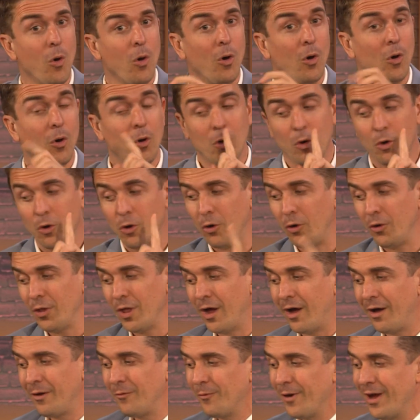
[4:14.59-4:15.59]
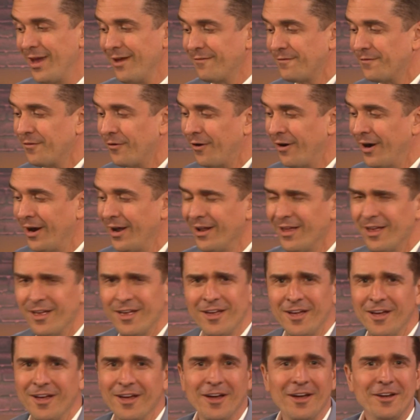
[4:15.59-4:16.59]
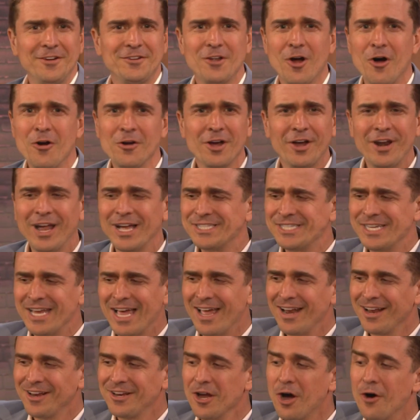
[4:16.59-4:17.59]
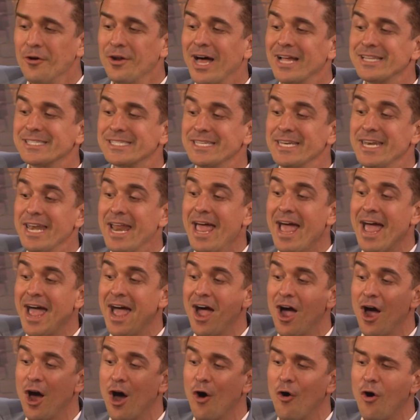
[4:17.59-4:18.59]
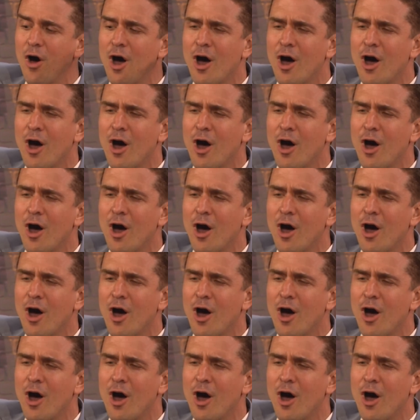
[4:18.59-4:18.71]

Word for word: Stop. Hold on, wait. No. Stop it. Don't go nuts yet. Go nuts now. Oh!